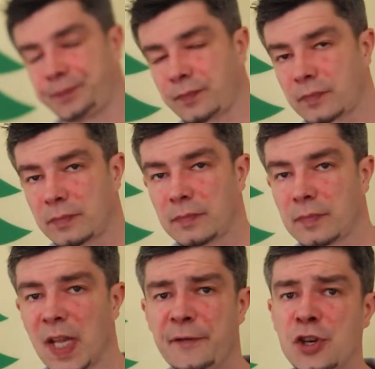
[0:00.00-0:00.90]

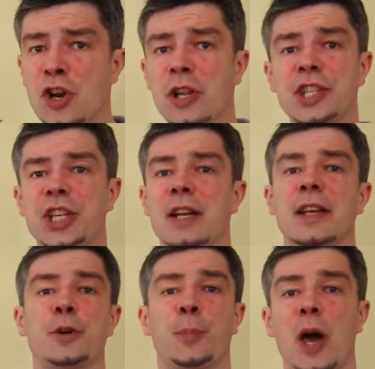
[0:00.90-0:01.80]
If you're new to the channel,
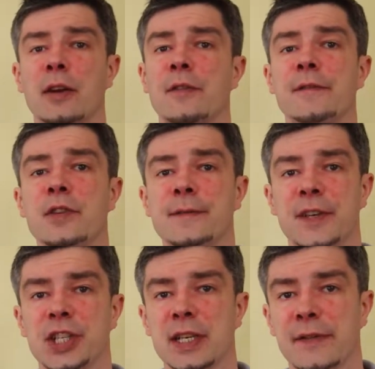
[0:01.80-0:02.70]
I do product reviews,
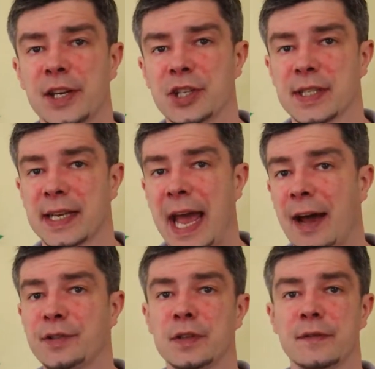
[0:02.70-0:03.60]
fishing adventures, and
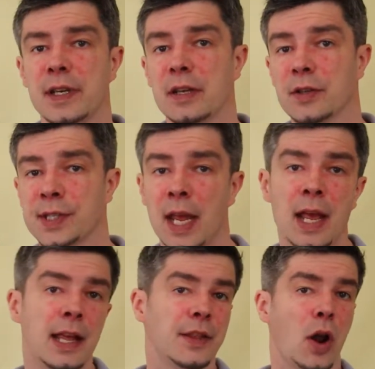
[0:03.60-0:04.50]
how-to videos
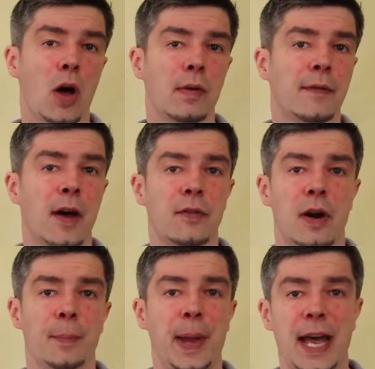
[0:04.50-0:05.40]
that all revolve
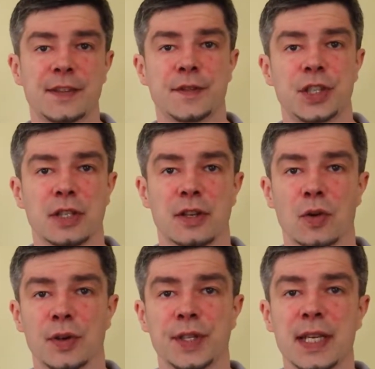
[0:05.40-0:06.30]
around bass fishing in the
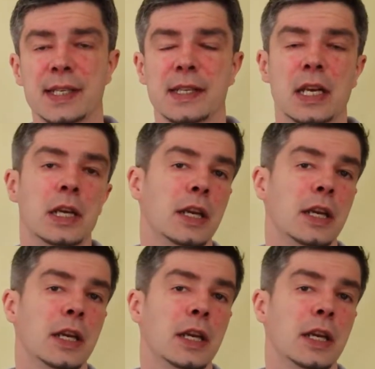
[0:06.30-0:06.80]
Northeast.